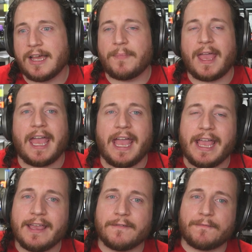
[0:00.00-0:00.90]
up,
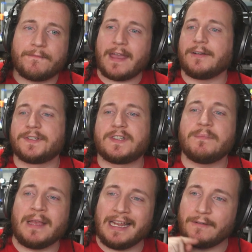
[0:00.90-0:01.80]
a fail
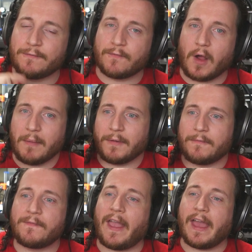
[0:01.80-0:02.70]
submitted from
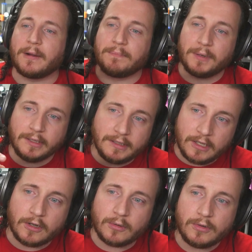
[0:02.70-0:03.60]
fan Baloo,